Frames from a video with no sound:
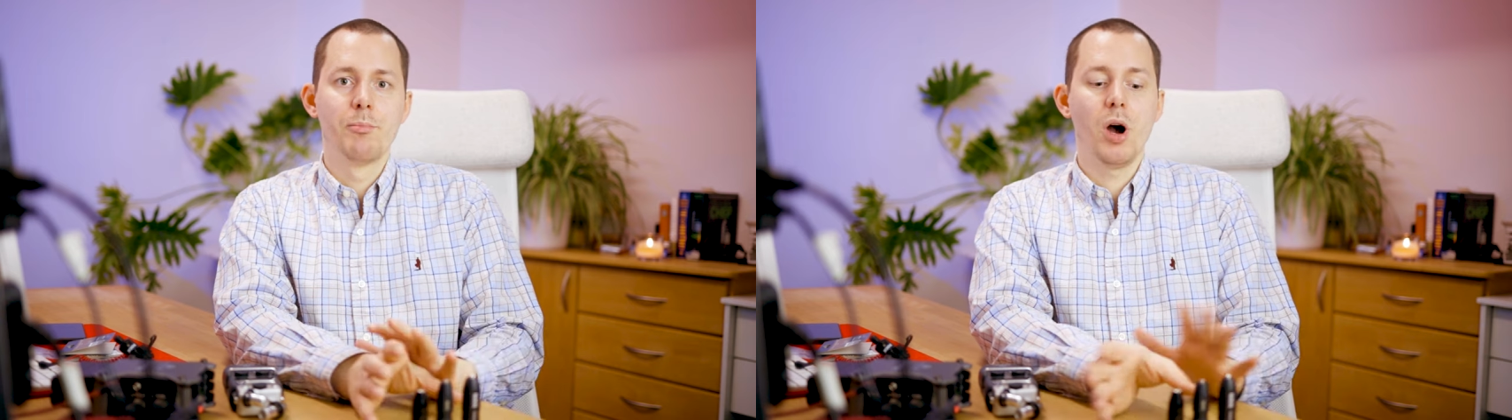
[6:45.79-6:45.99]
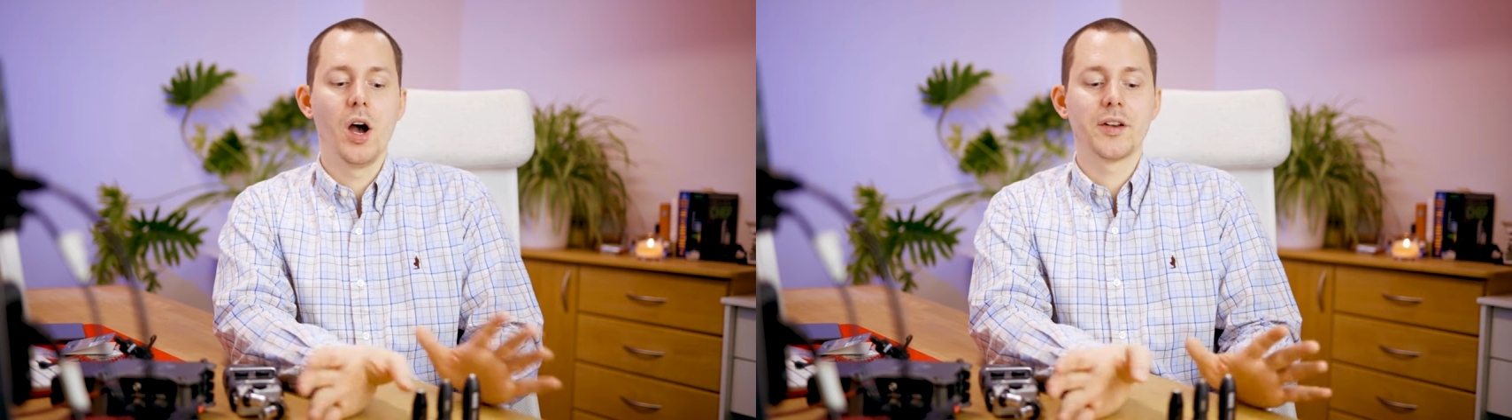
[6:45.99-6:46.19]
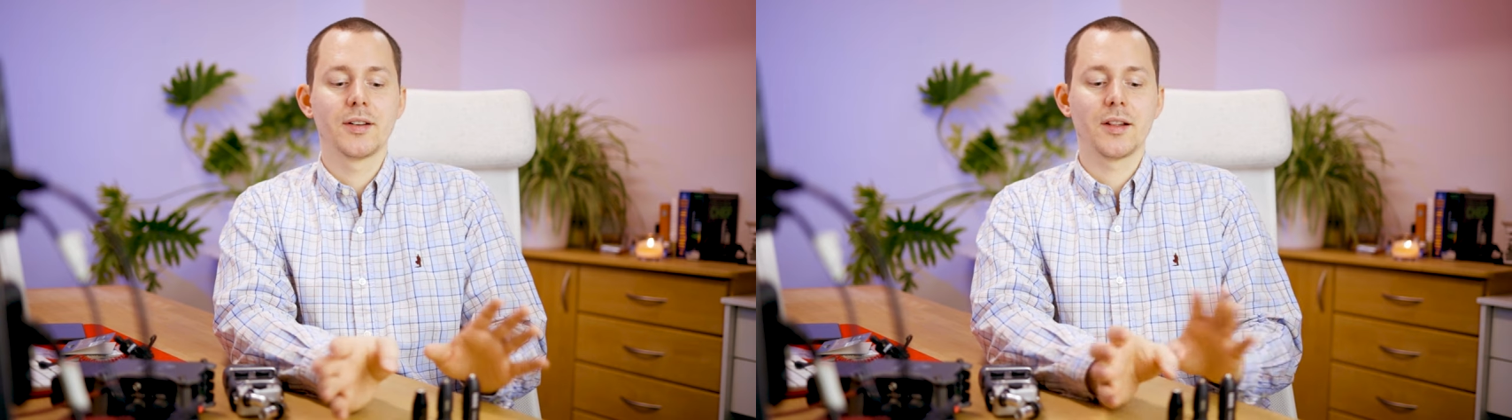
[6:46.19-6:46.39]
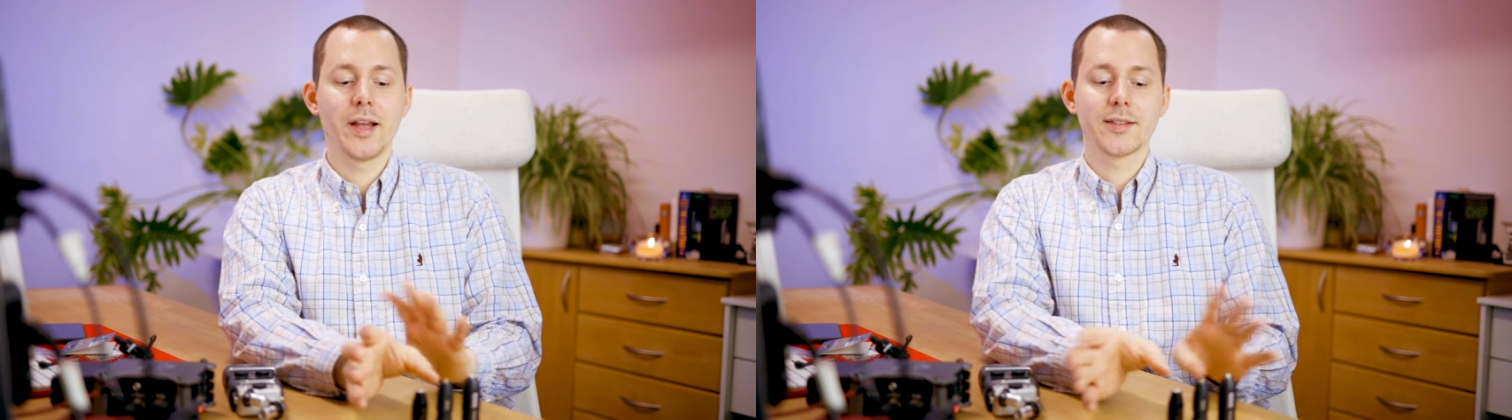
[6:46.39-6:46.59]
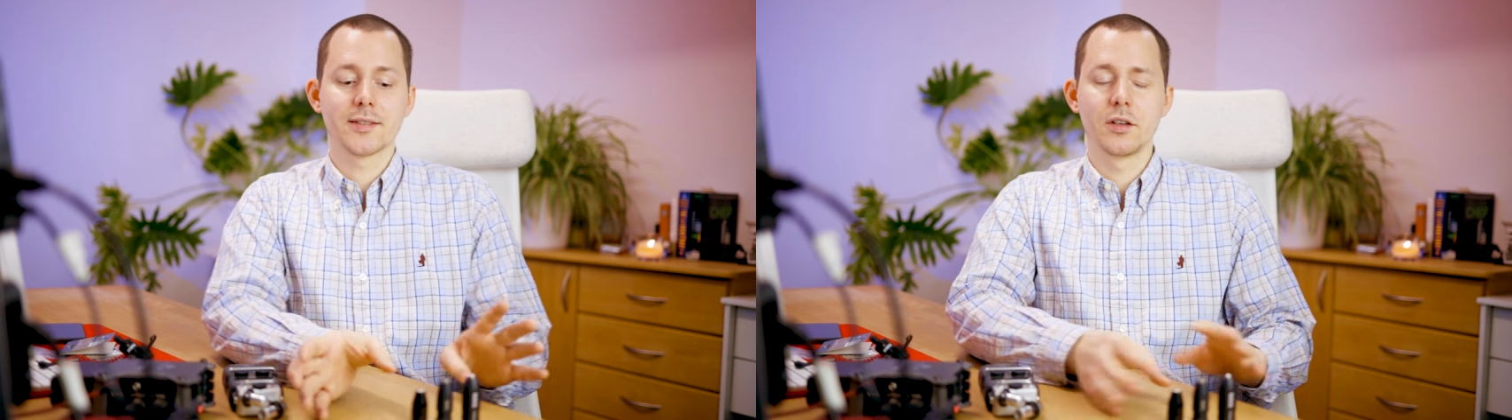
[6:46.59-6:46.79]
But
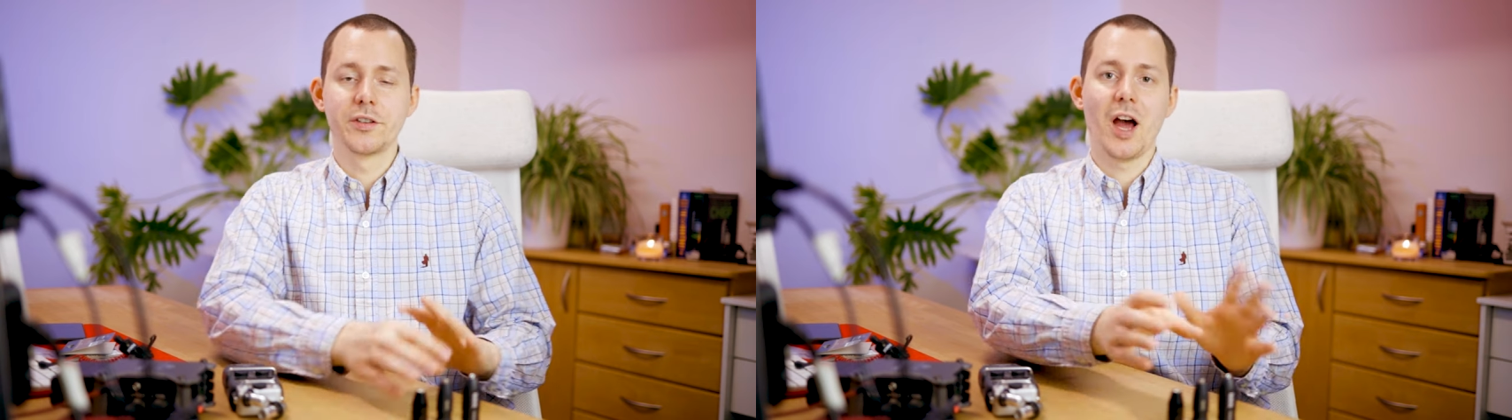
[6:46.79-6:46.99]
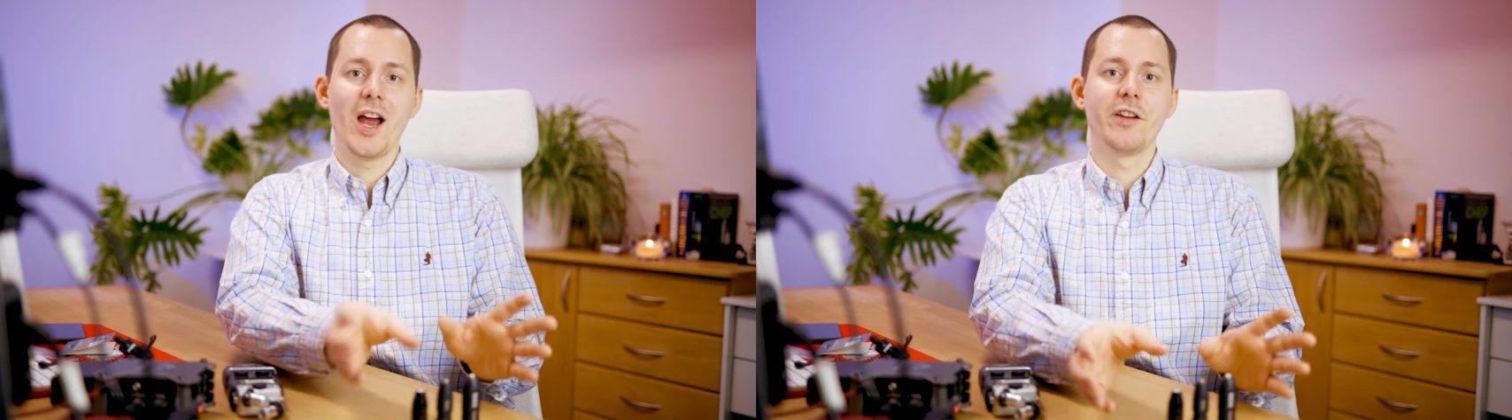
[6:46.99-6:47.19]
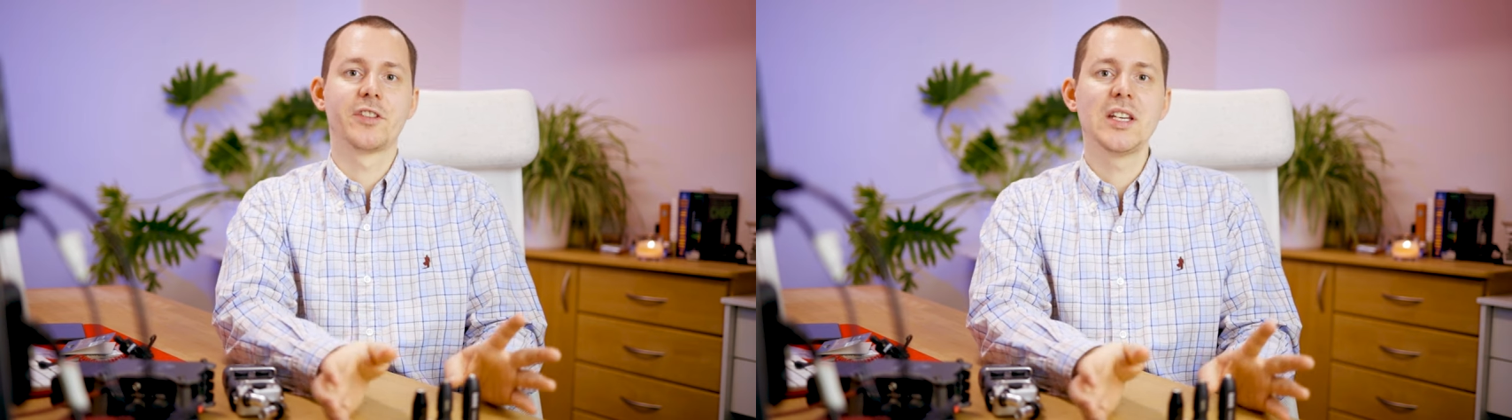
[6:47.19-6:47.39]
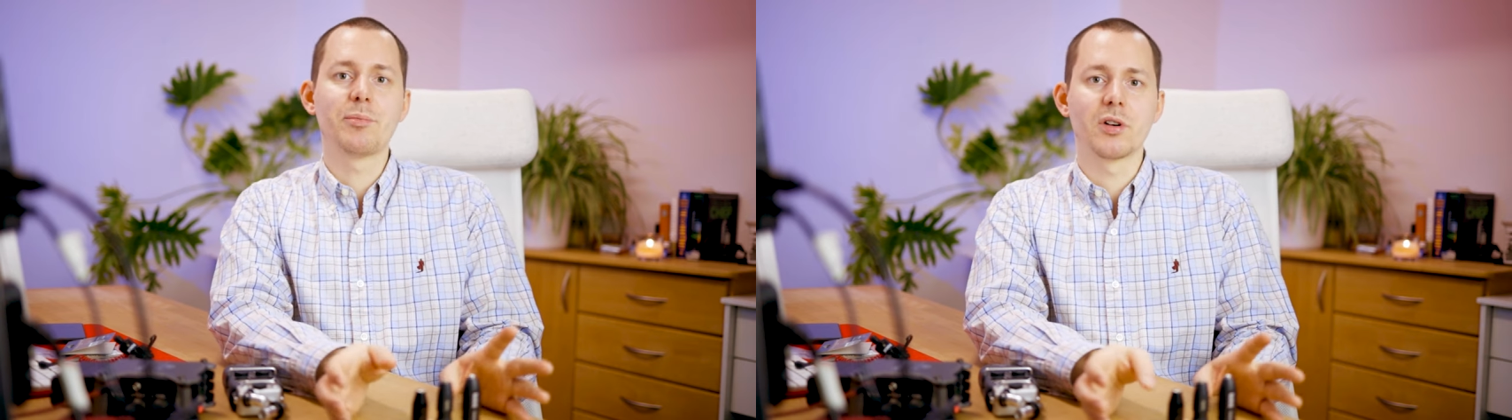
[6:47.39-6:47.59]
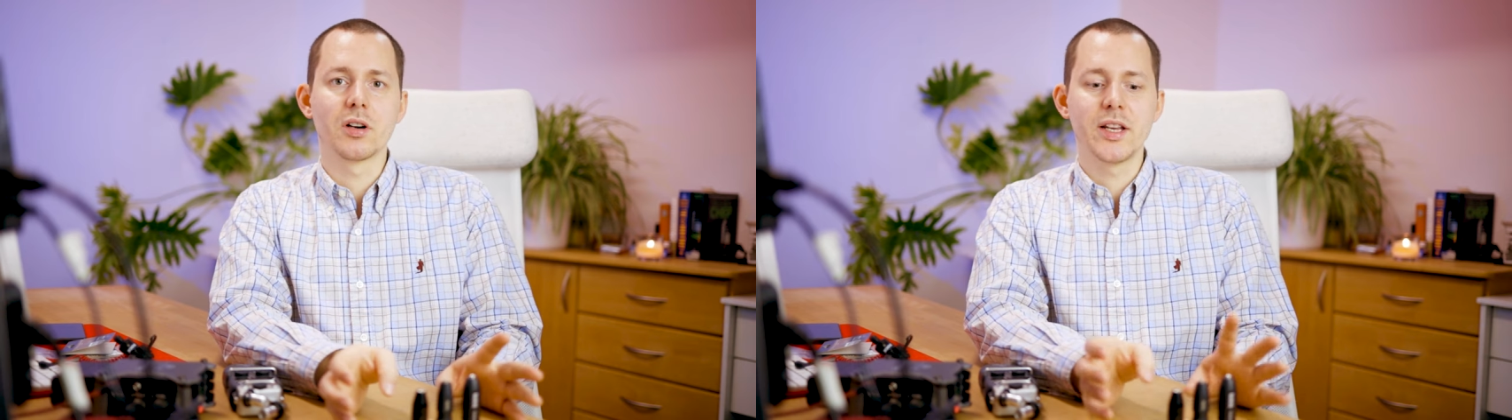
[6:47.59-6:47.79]
let's dive
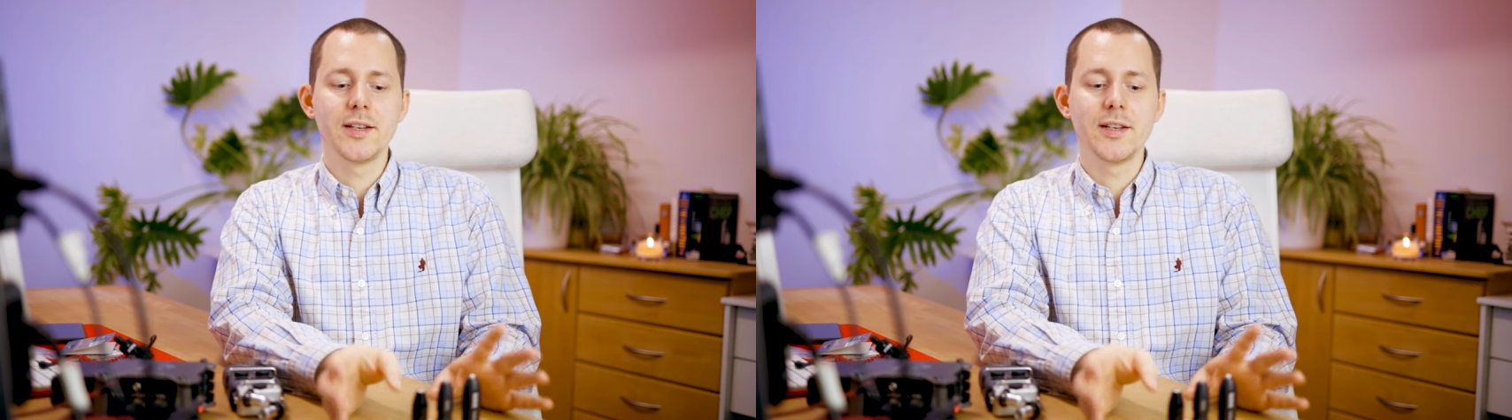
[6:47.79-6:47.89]
deeper